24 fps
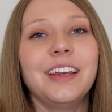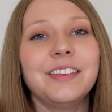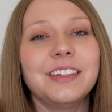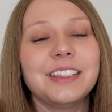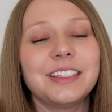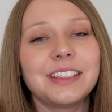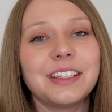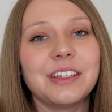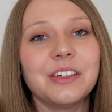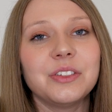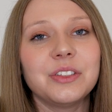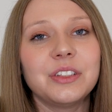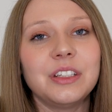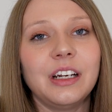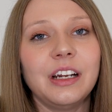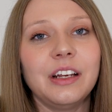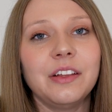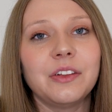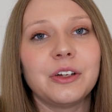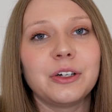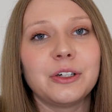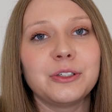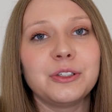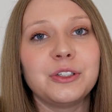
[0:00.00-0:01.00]
And the skills that I
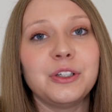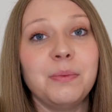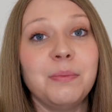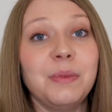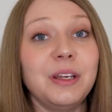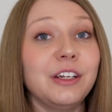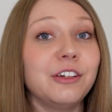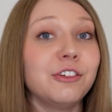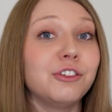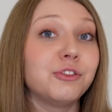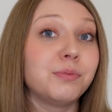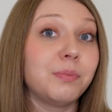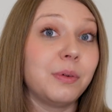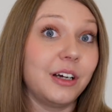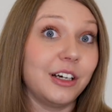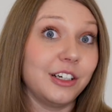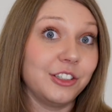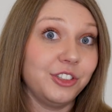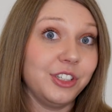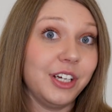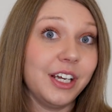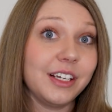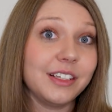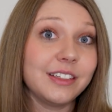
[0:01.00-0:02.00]
learned to manage
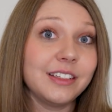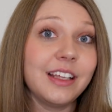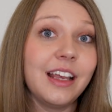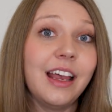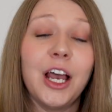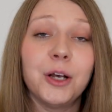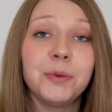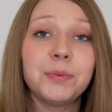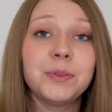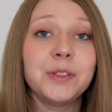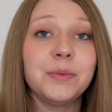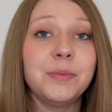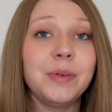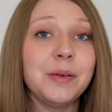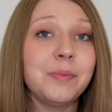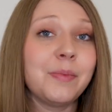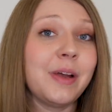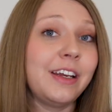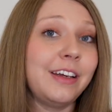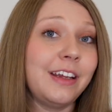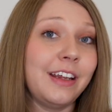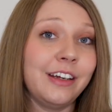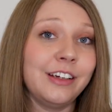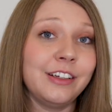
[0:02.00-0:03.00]
projects helps me in
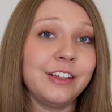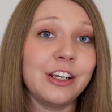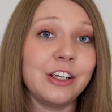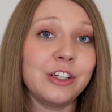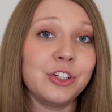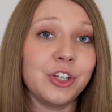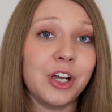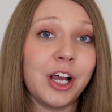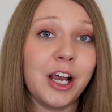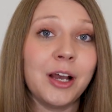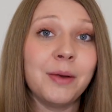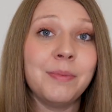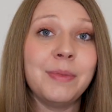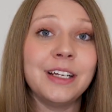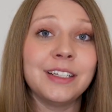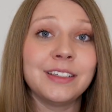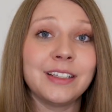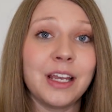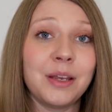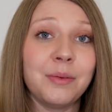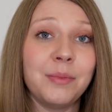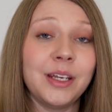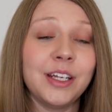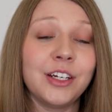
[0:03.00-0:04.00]
my day-to-day job as
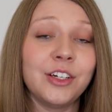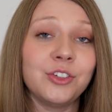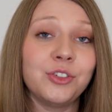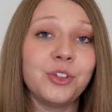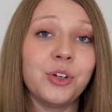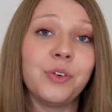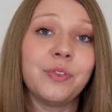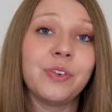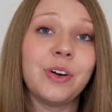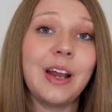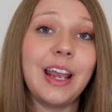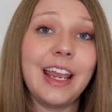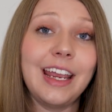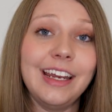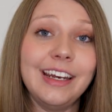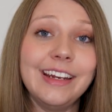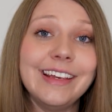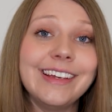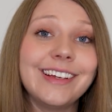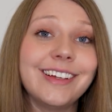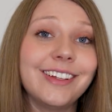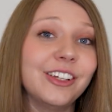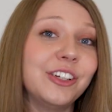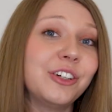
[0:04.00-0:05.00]
I manage over
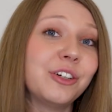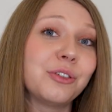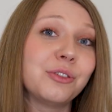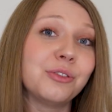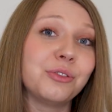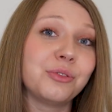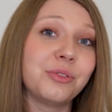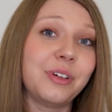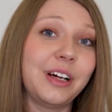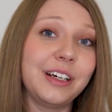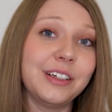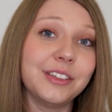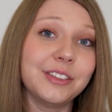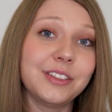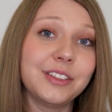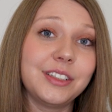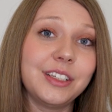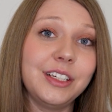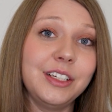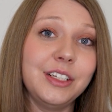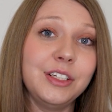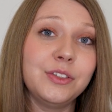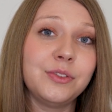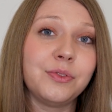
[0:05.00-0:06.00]
eighty clinical trial
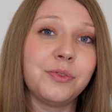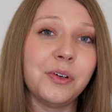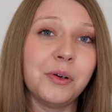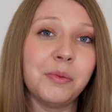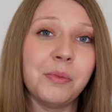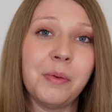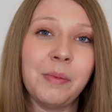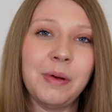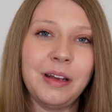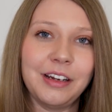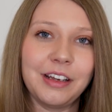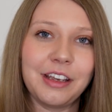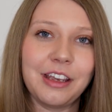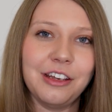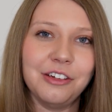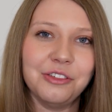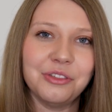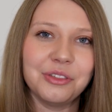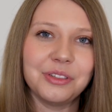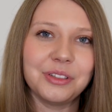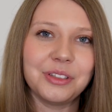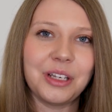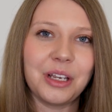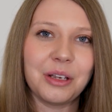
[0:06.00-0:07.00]
studies from a
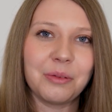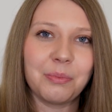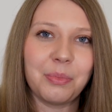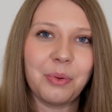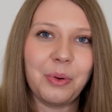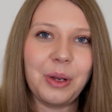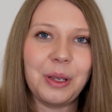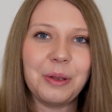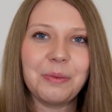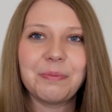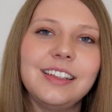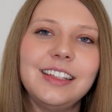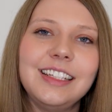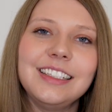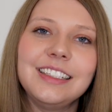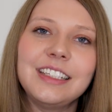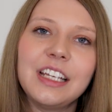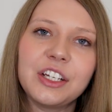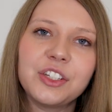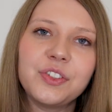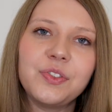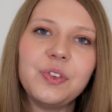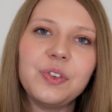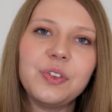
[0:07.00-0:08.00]
medication standpoint. These
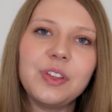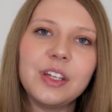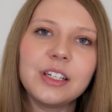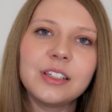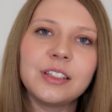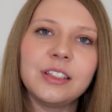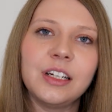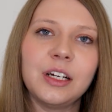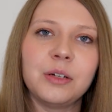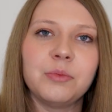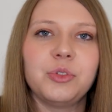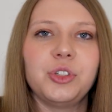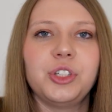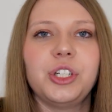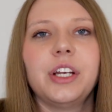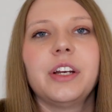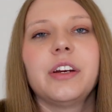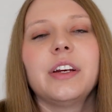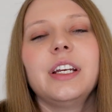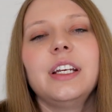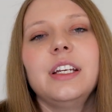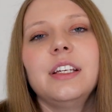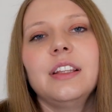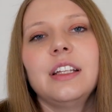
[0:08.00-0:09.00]
next few things that I'm
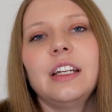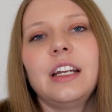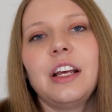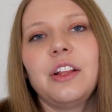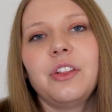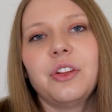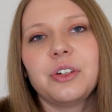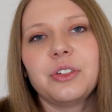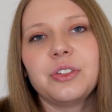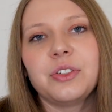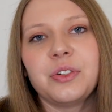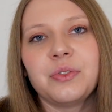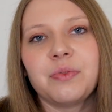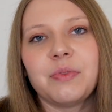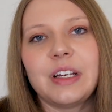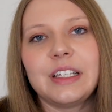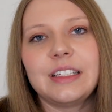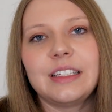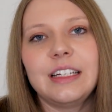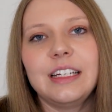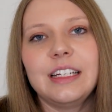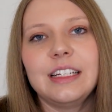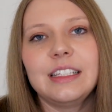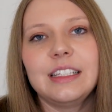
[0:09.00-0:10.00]
sharing that I learned in
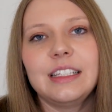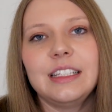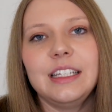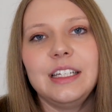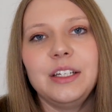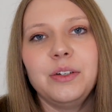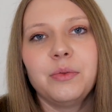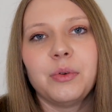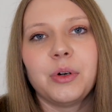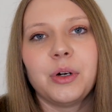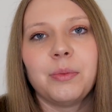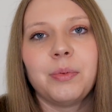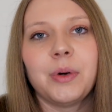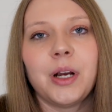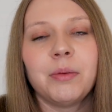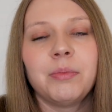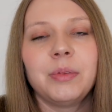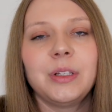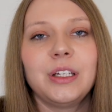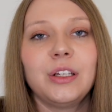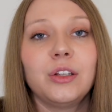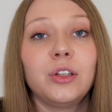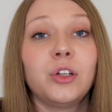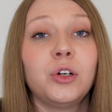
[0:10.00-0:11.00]
residency were
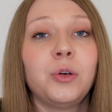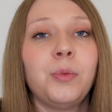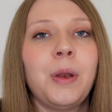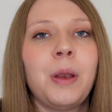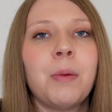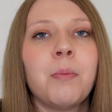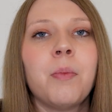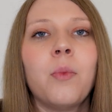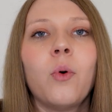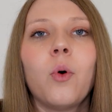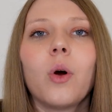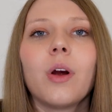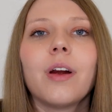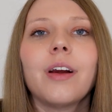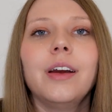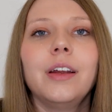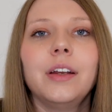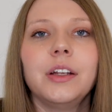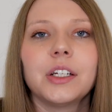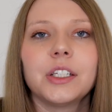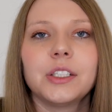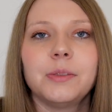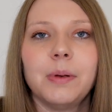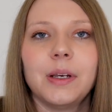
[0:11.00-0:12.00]
probably a little bit more
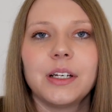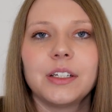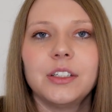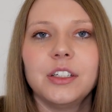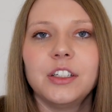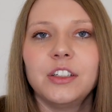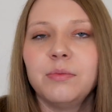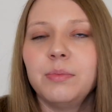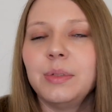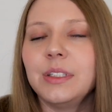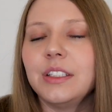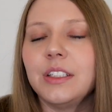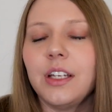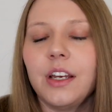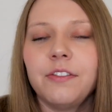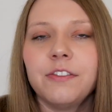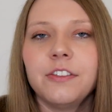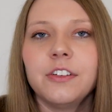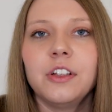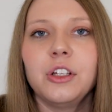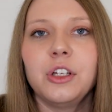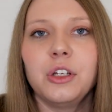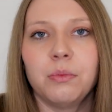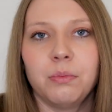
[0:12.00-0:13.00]
unexpected, but
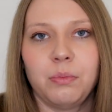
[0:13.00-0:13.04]
definitely